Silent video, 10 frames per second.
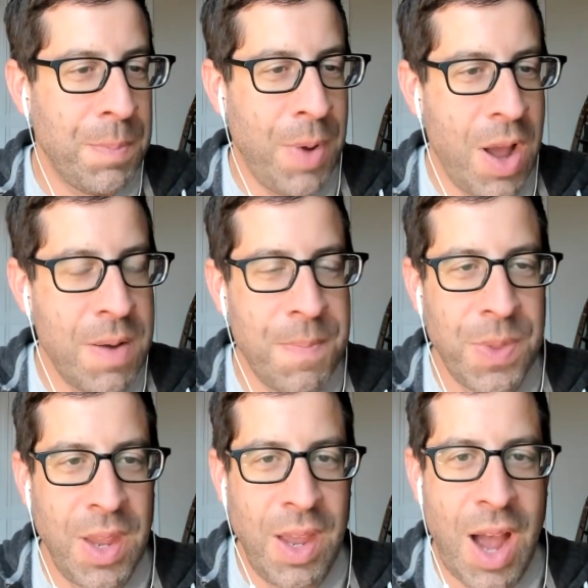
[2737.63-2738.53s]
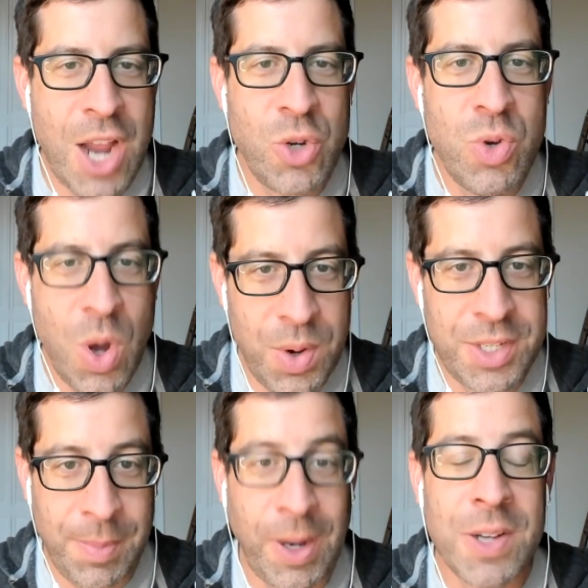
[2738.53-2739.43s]
but i do
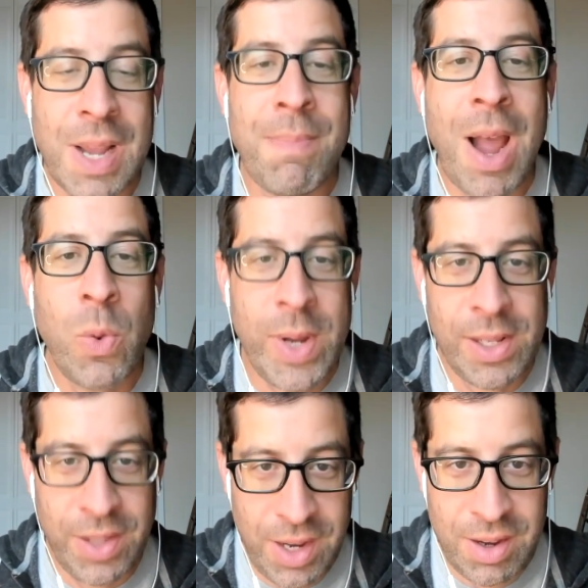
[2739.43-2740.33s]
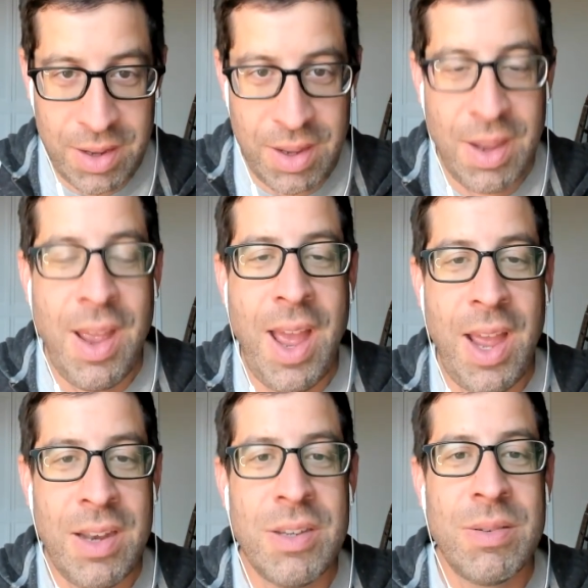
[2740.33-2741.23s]
notice it because i buy weekly
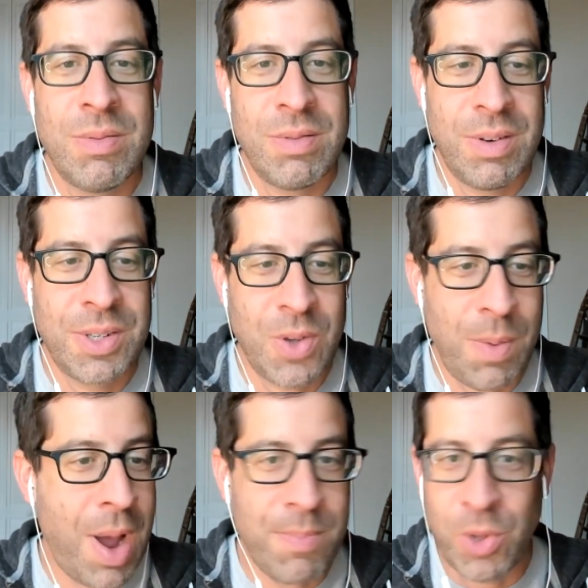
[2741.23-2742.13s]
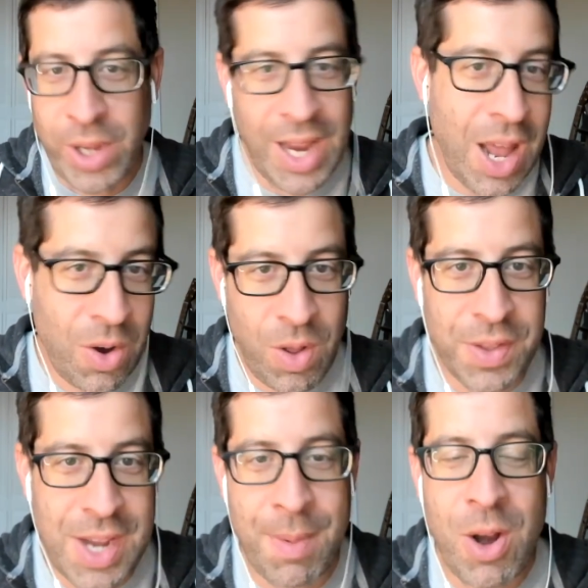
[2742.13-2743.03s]
and so i'm looking at it all
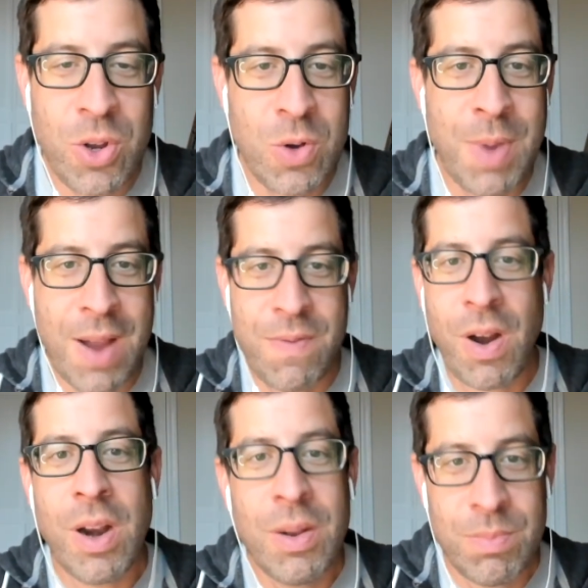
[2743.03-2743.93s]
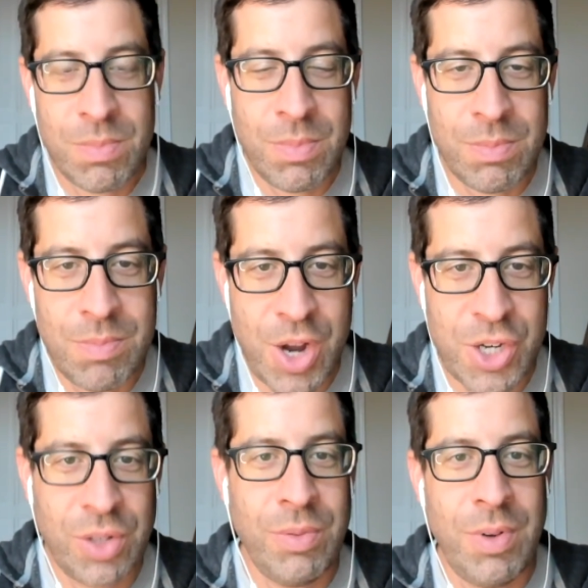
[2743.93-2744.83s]
the time i know you buy very
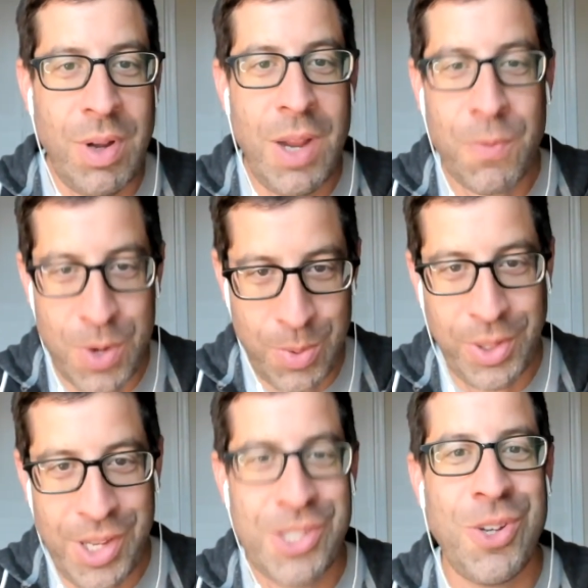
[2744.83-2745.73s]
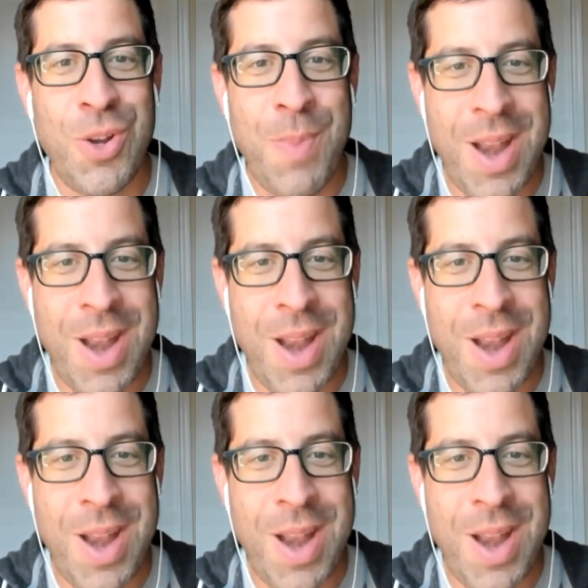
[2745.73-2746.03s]
much infrequently. So you